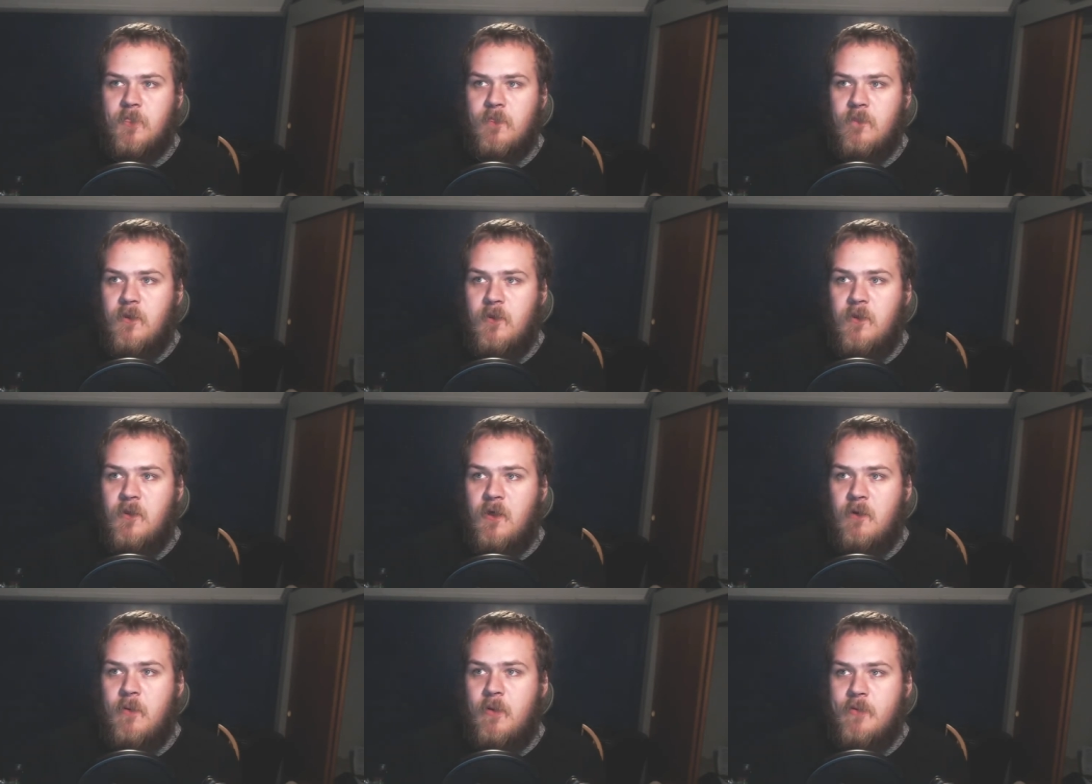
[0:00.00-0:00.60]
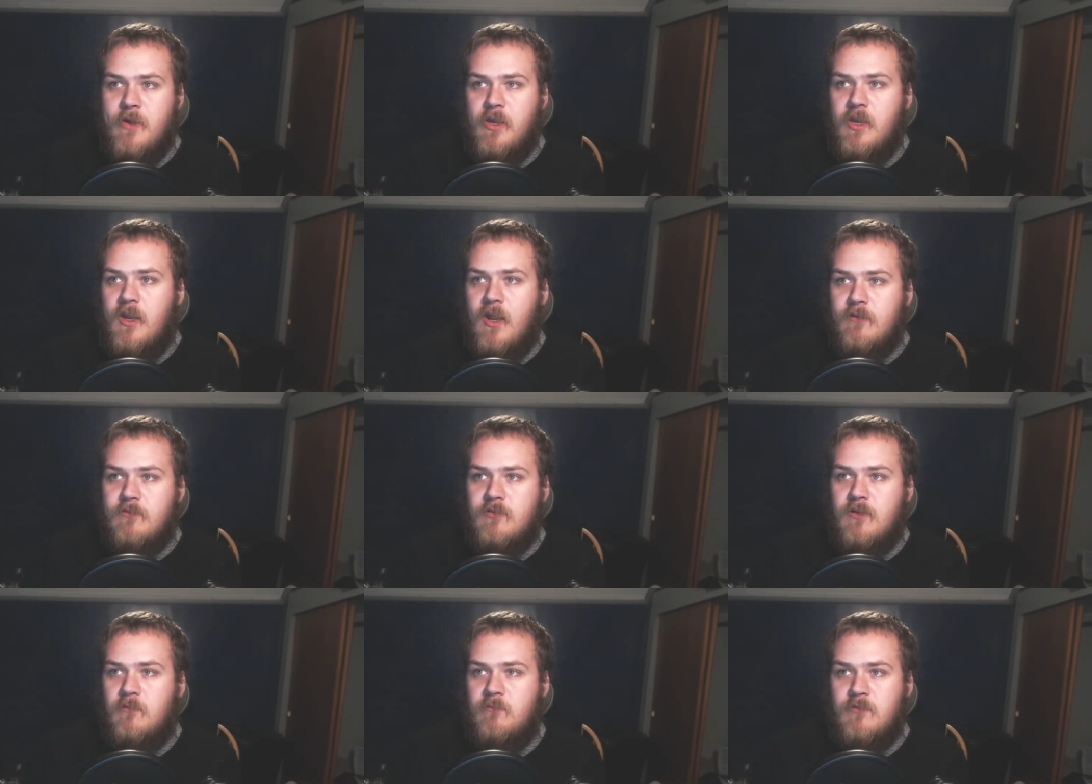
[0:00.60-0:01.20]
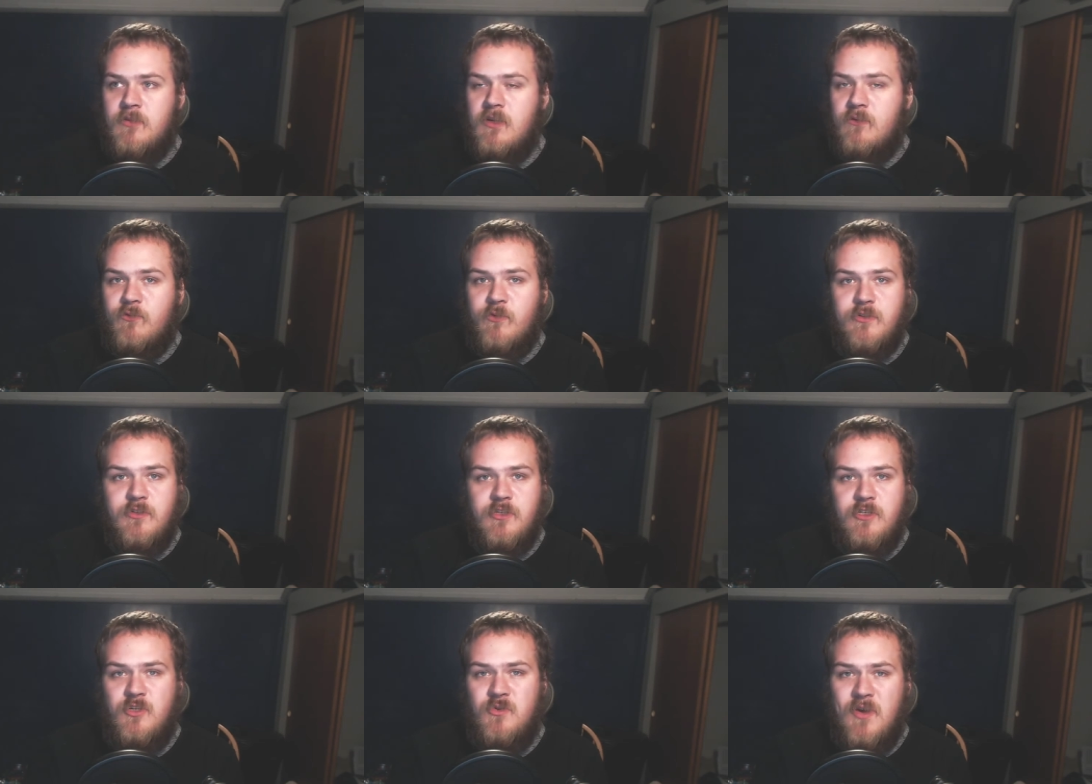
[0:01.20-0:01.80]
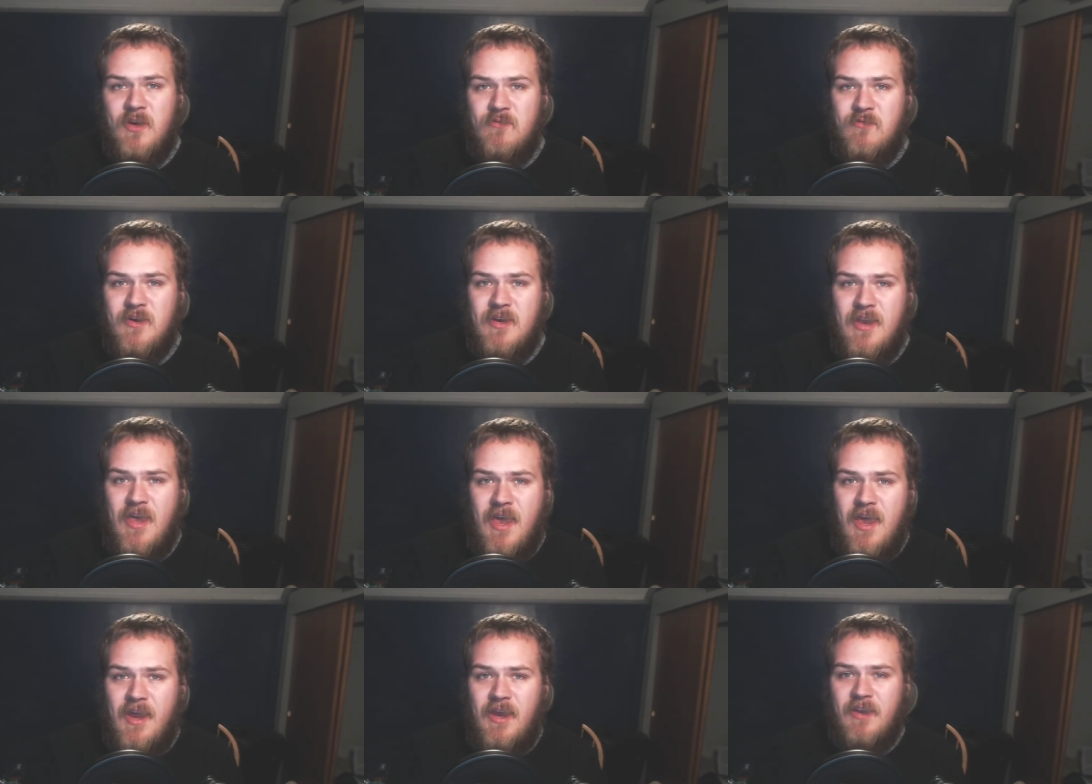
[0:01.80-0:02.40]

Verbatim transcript: you know maybe I could have something different to do every day.